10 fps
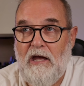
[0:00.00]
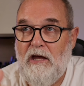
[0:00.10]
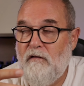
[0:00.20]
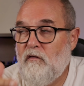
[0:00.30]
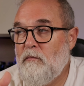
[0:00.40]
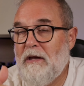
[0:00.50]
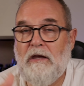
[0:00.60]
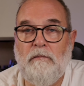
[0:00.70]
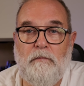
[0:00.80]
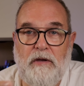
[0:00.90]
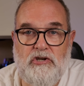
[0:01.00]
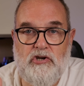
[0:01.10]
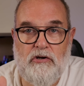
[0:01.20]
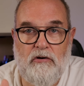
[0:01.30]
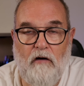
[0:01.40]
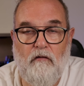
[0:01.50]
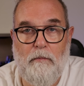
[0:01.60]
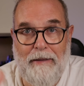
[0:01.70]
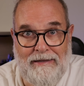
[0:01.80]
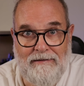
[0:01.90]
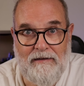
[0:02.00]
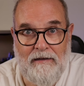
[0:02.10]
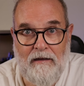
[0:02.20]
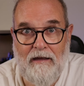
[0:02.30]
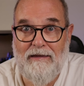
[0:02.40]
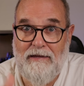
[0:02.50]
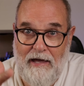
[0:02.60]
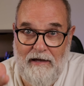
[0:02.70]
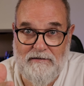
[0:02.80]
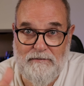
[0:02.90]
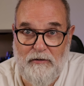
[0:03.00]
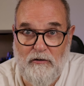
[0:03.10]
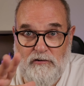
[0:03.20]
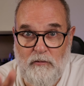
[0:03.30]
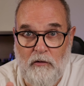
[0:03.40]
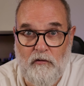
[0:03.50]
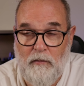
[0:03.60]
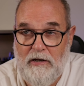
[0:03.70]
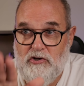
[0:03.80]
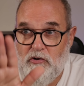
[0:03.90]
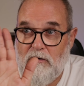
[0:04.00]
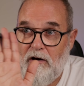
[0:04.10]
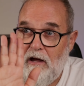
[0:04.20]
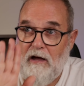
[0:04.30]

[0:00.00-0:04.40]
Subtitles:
If you're making a picture of a painting, yes, because you want to make sure